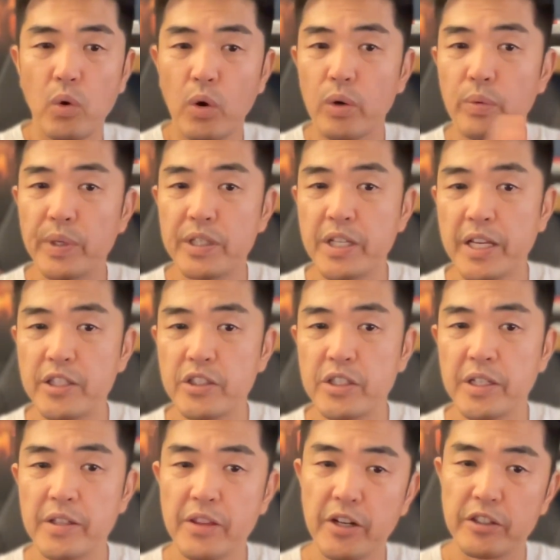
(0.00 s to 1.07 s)

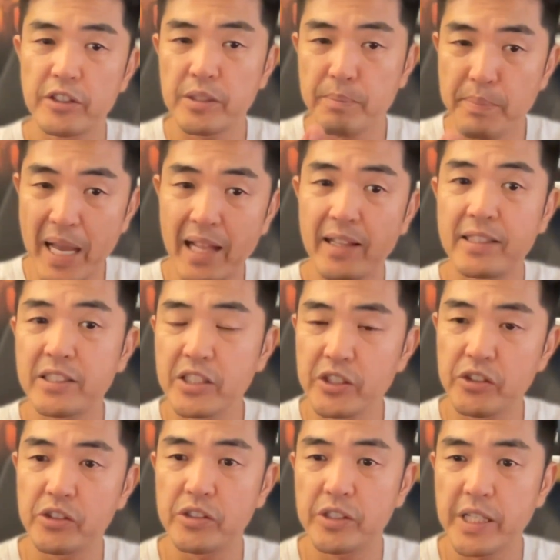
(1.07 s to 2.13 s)
retention. There's a balance, as
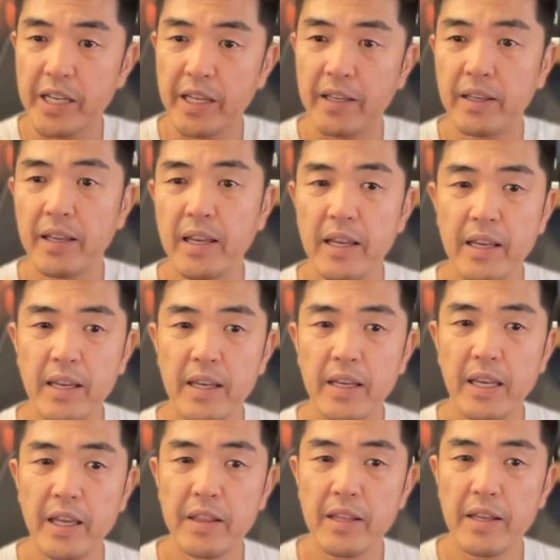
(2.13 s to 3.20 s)
you're saying.
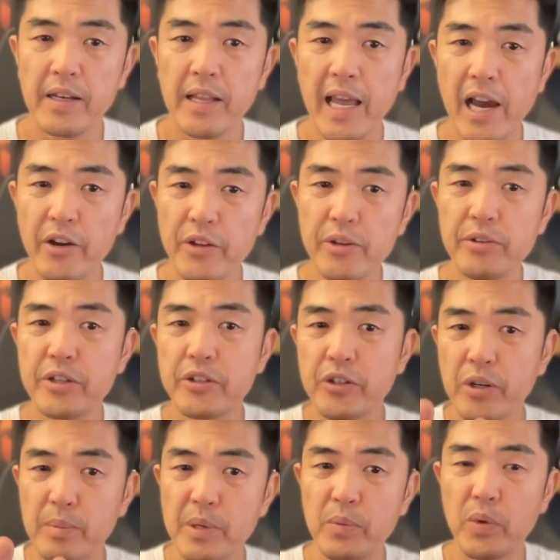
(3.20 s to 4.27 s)
And then how do you
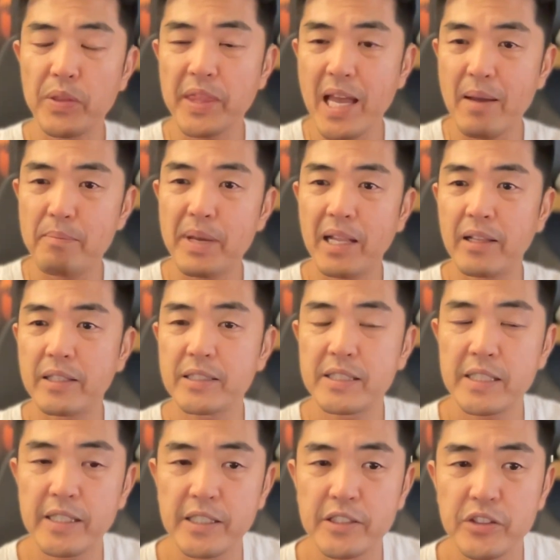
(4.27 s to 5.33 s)
determine what that balance
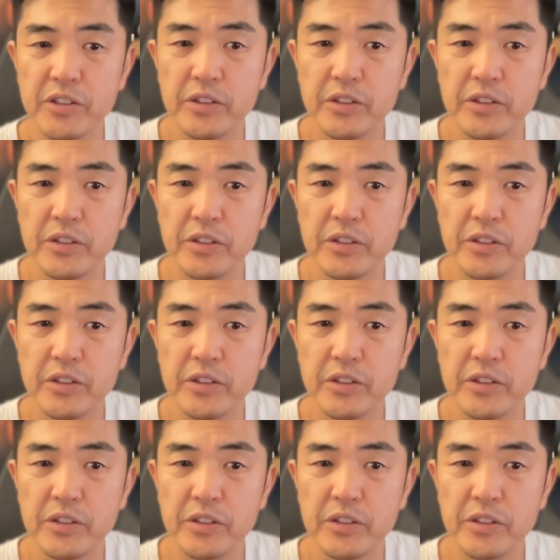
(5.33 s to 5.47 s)
is?